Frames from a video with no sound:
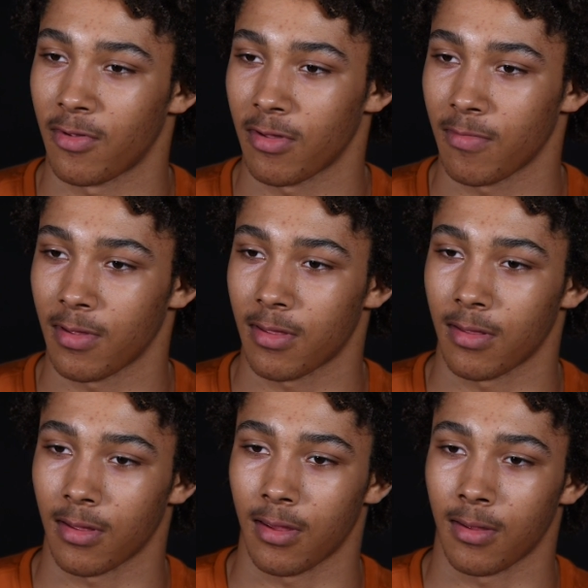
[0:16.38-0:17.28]
introduced me
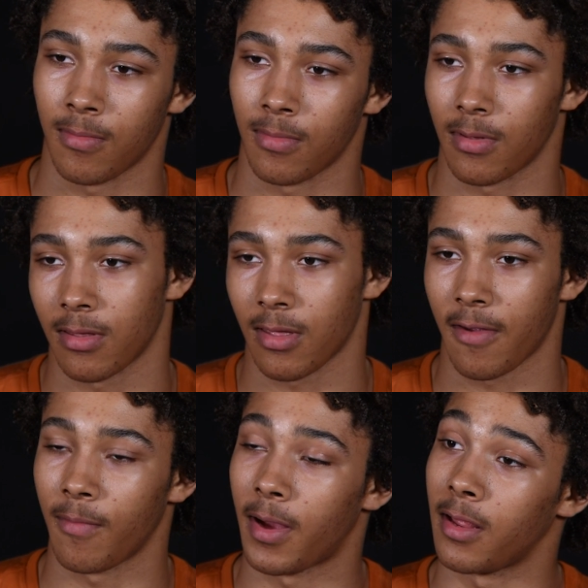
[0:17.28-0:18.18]
to the game.
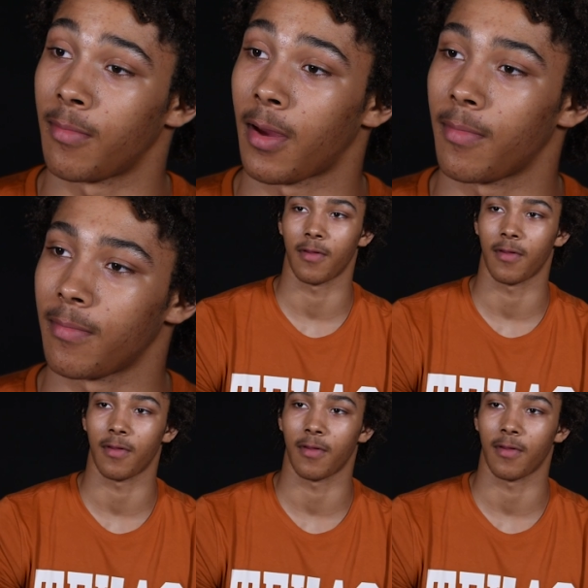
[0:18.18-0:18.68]
Everybody in my